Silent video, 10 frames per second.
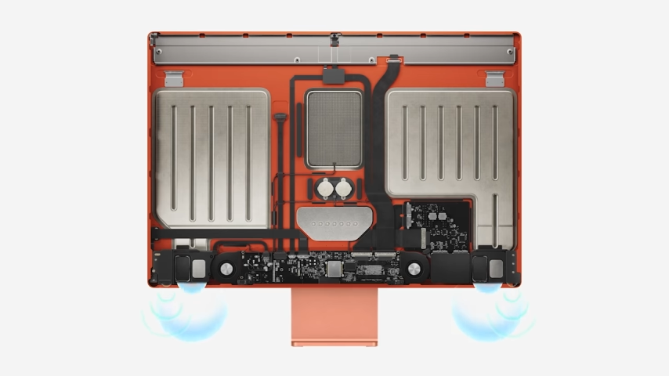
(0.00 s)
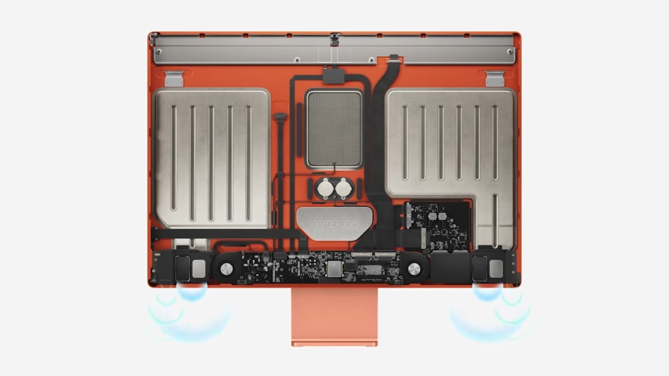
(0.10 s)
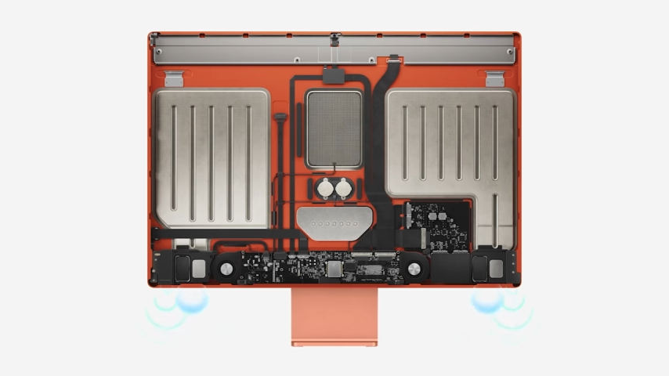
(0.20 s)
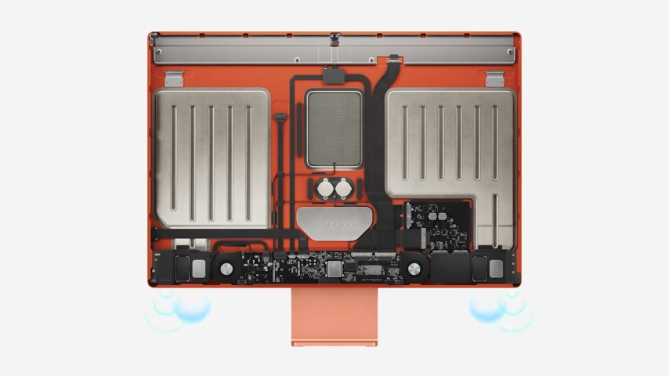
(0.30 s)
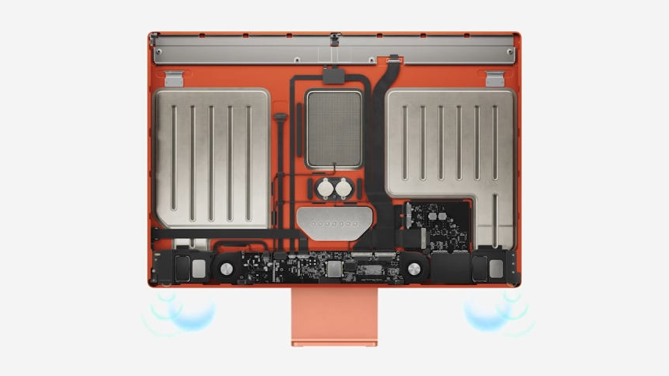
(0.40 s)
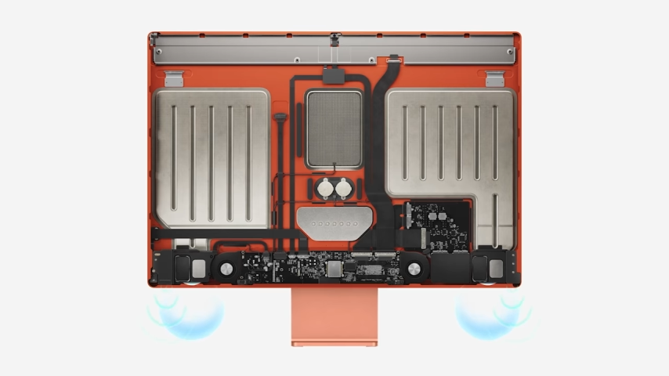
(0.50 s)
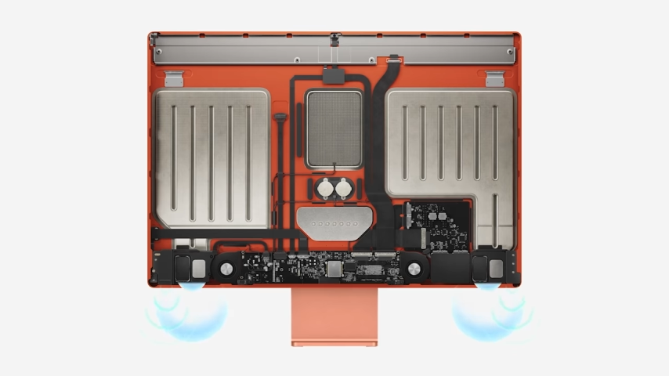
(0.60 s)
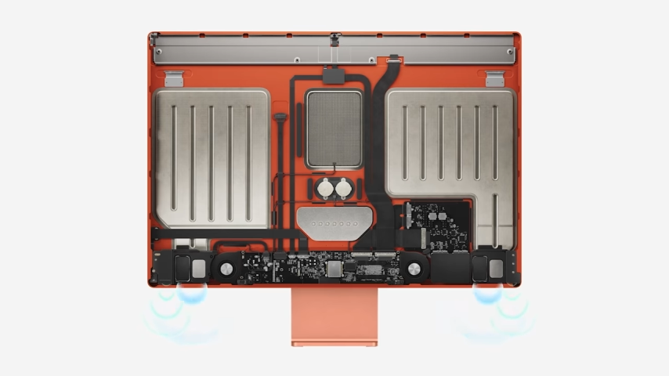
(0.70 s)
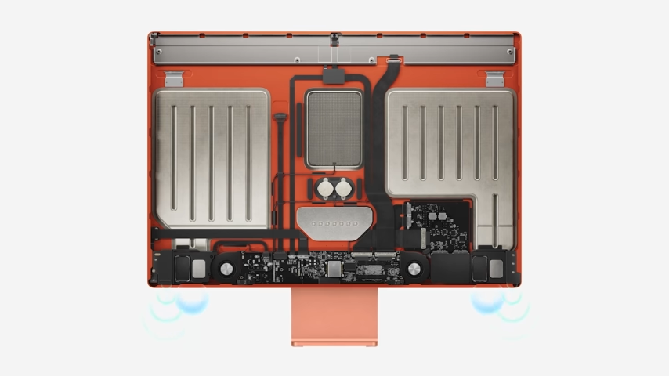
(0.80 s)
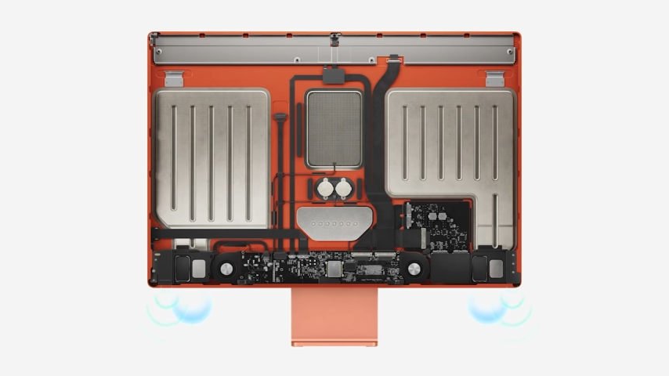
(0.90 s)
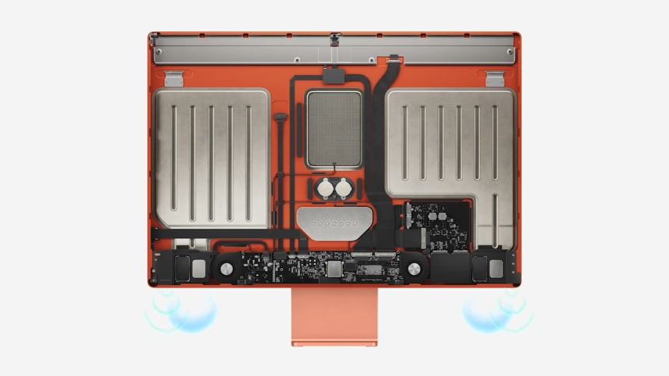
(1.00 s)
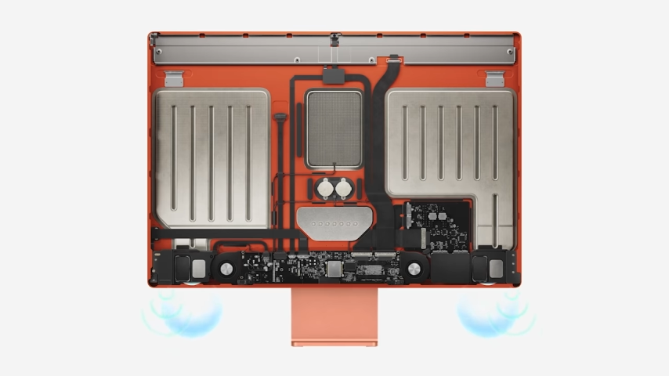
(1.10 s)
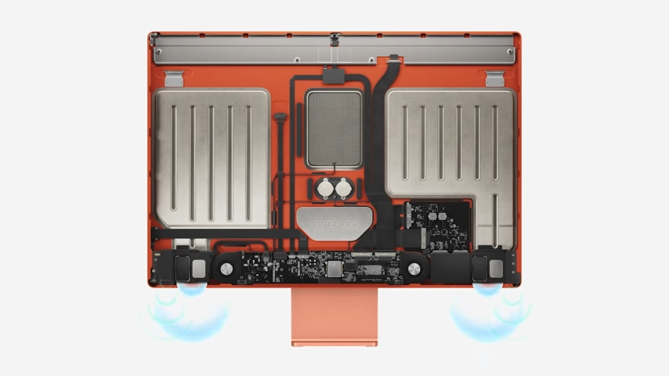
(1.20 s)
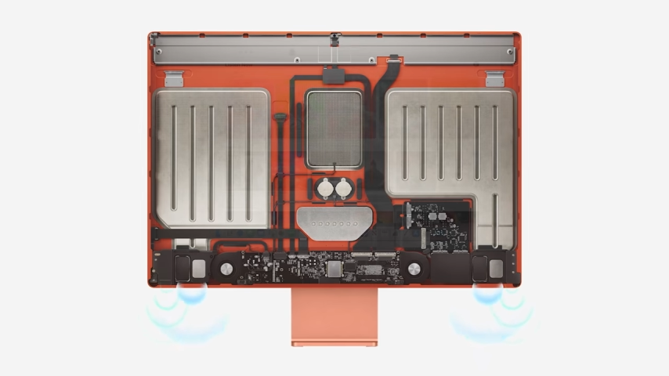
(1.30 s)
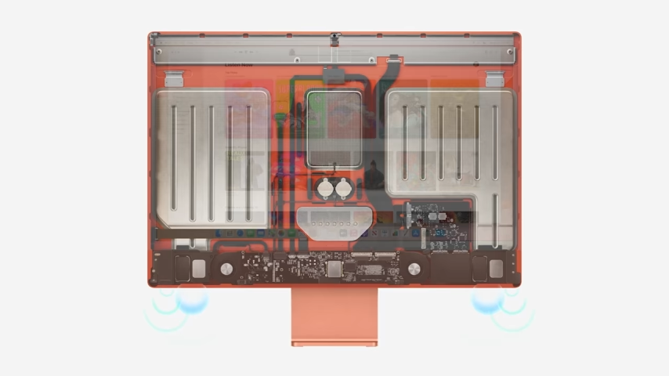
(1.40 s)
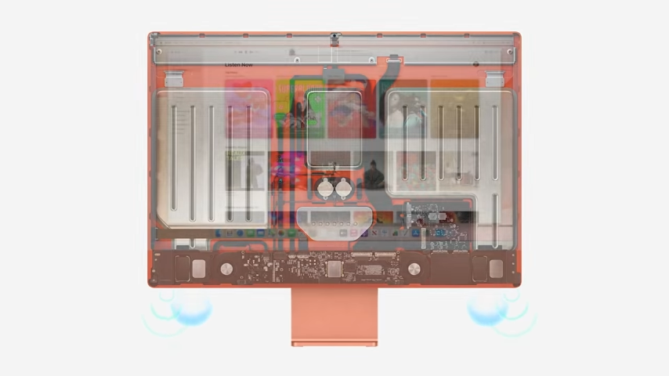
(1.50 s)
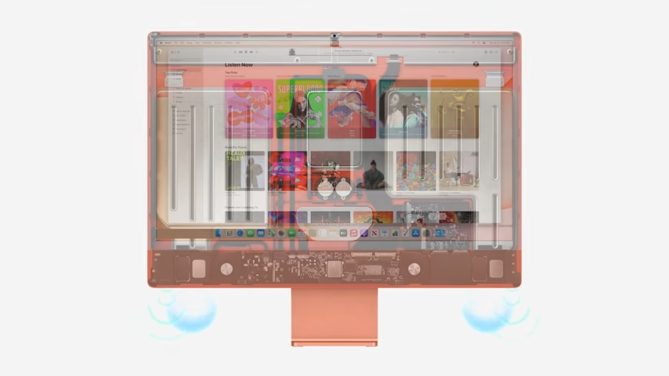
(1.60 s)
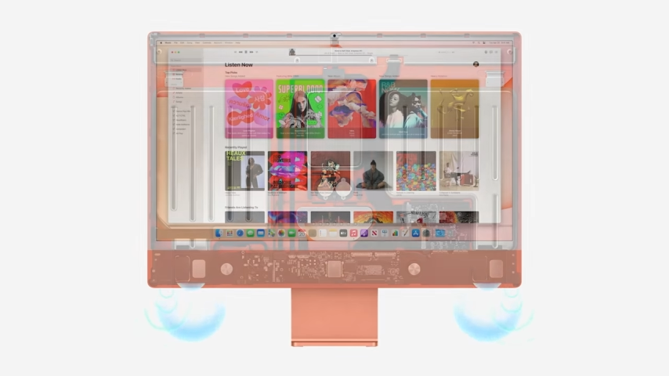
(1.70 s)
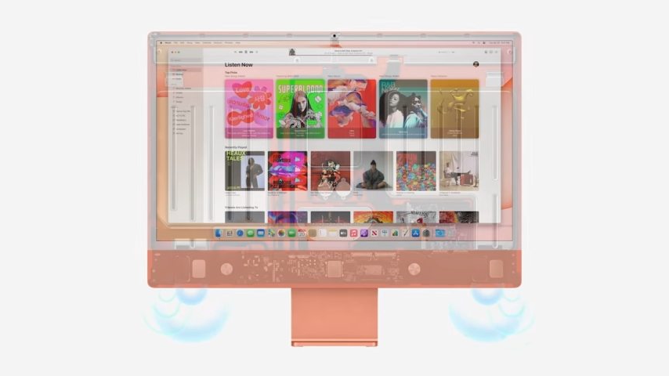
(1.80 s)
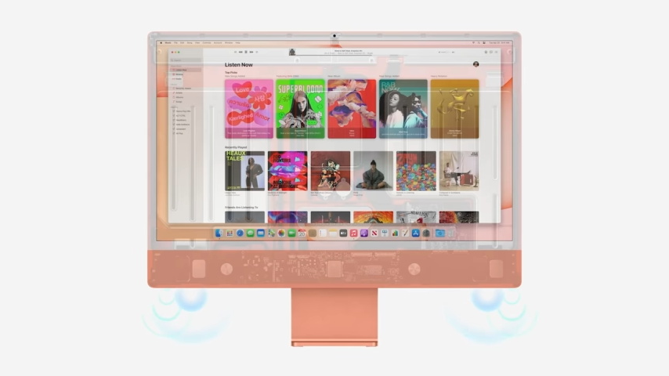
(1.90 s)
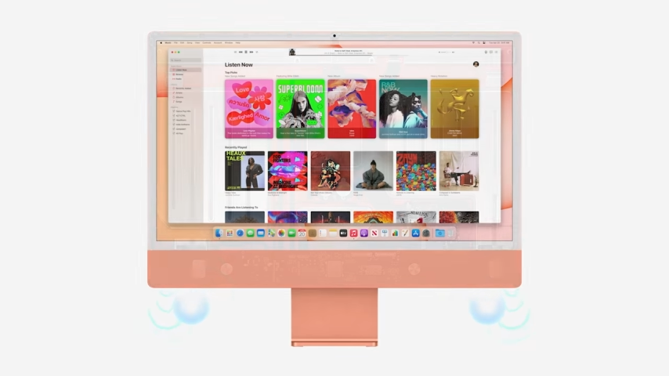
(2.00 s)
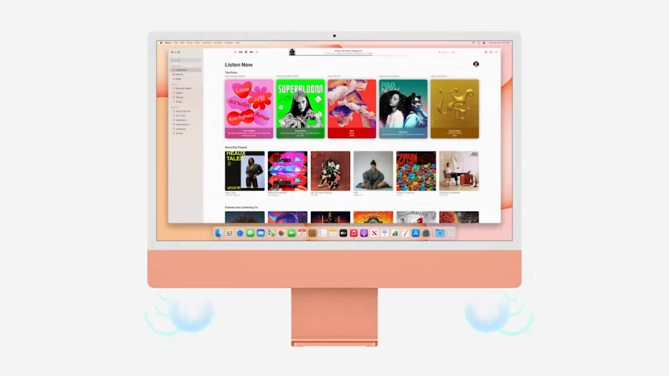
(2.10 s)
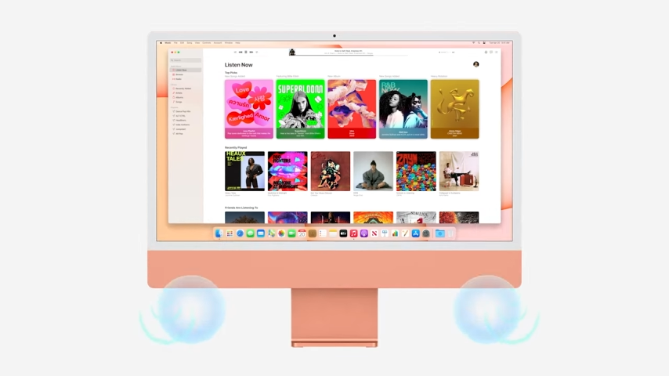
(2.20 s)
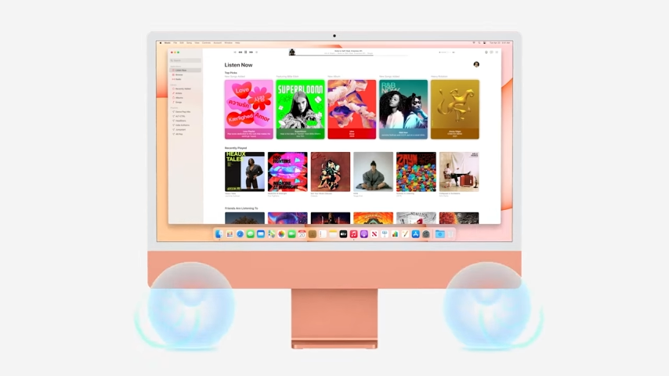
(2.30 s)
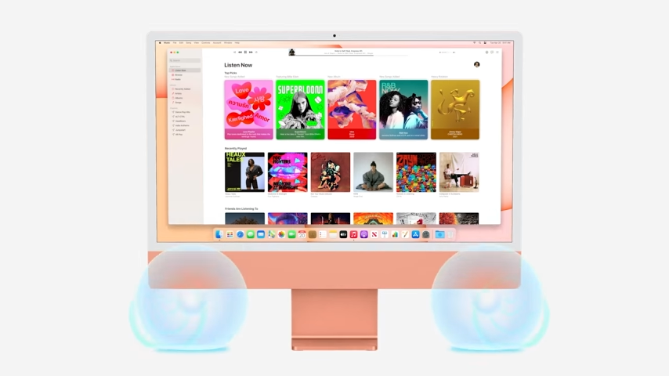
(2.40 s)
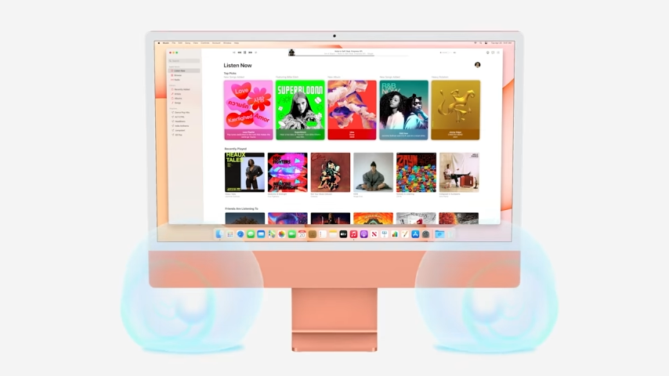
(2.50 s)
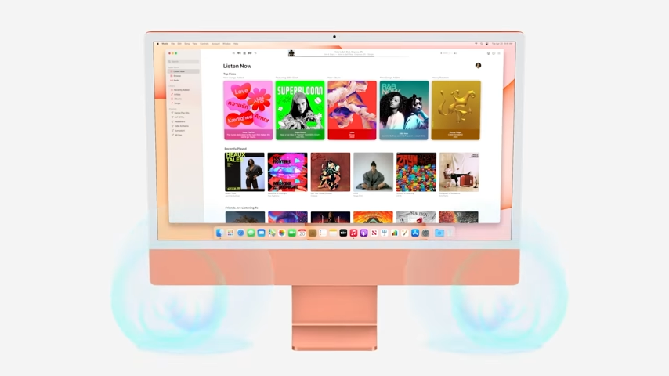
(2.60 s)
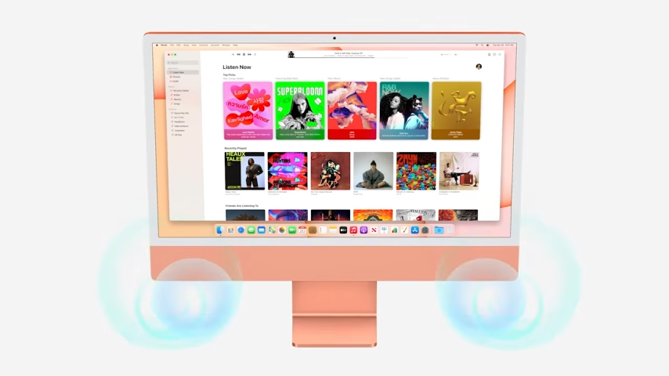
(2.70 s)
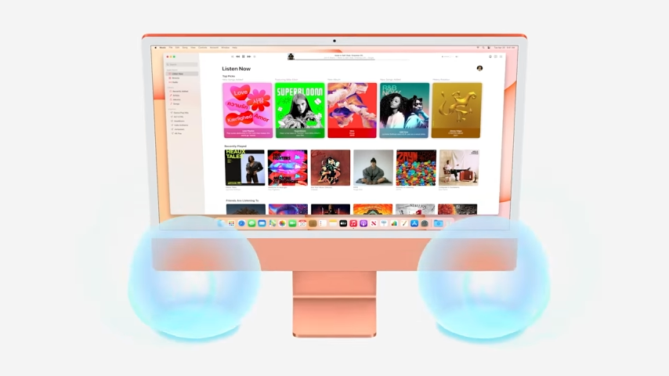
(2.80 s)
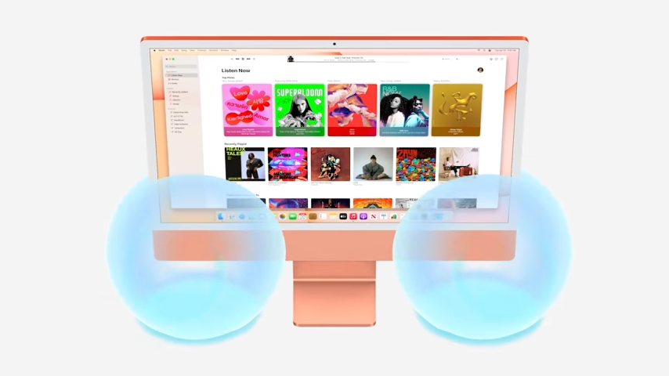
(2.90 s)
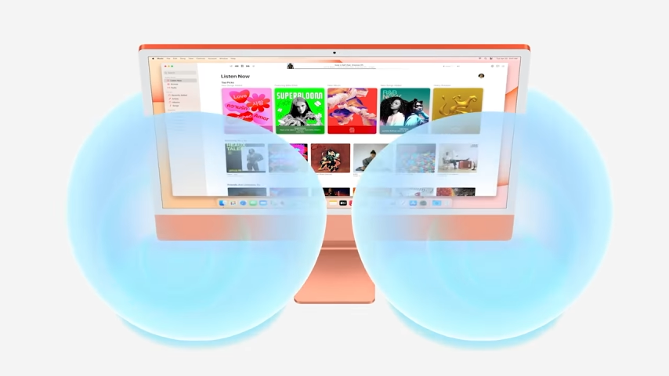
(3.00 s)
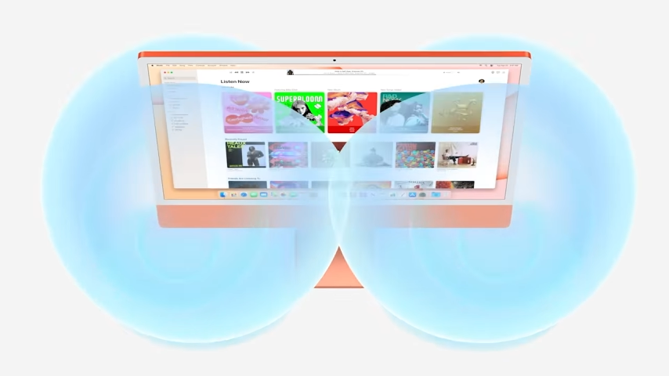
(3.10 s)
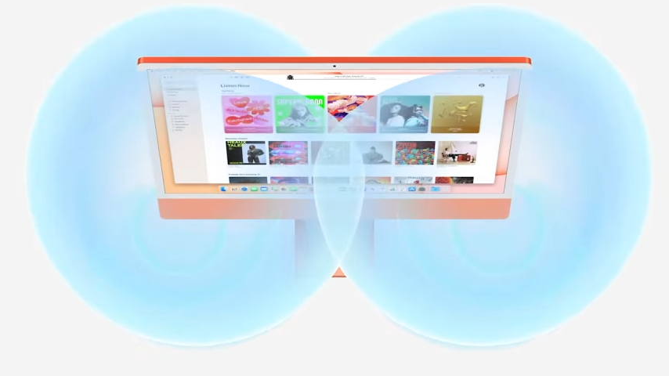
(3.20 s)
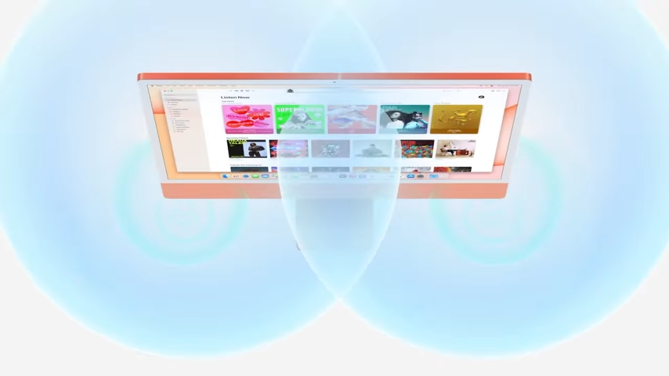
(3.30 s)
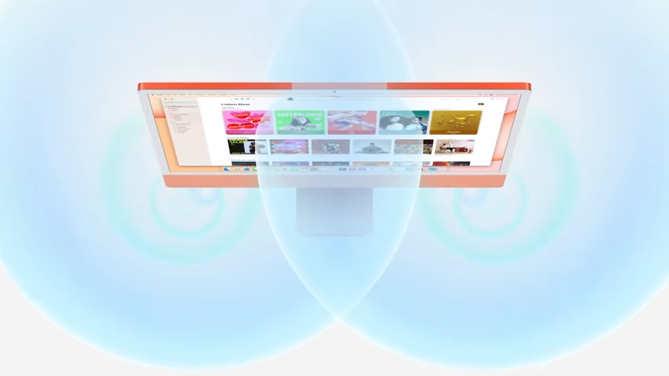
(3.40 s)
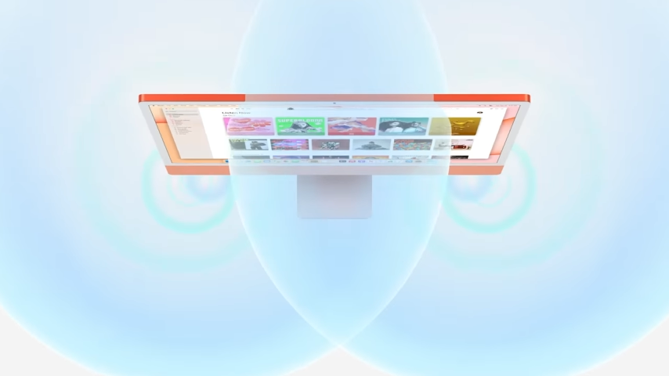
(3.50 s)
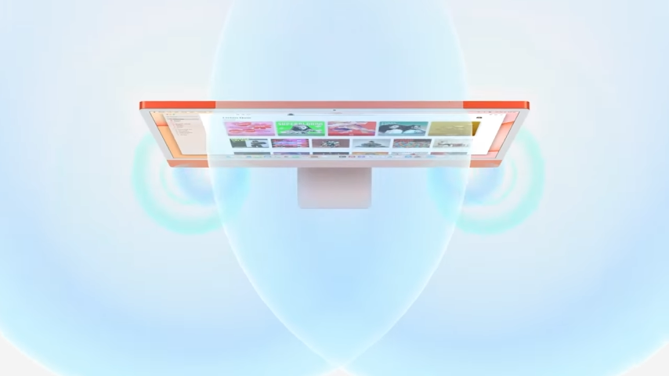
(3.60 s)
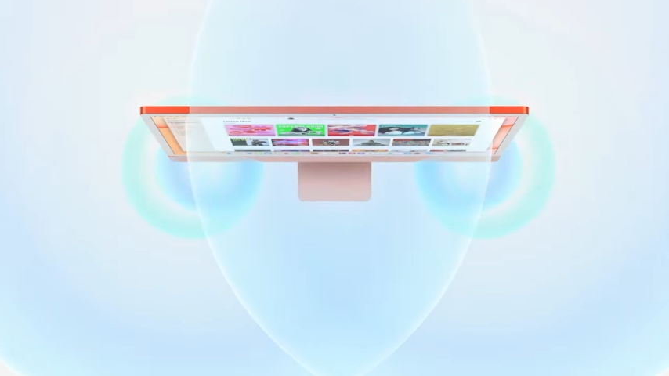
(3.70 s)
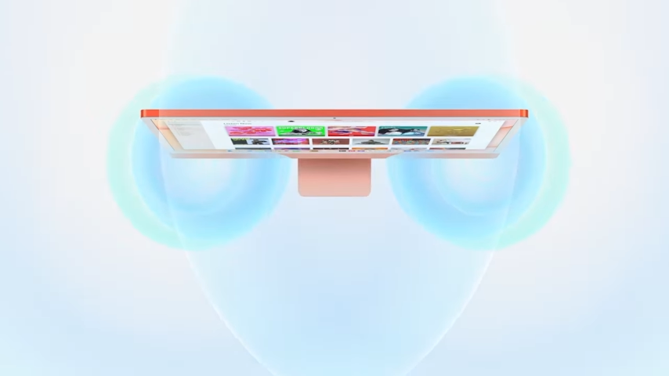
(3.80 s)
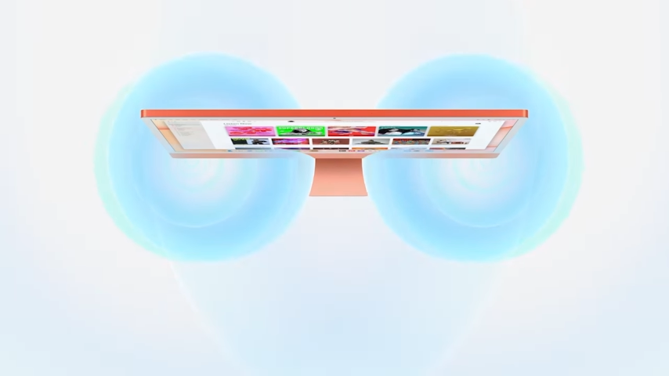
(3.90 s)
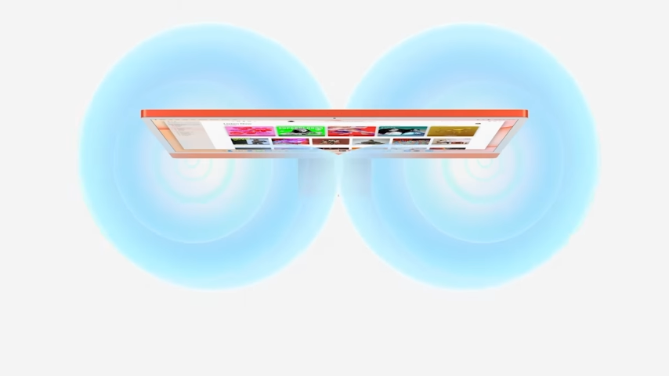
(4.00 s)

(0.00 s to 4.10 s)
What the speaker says: [unreadable: no face in view]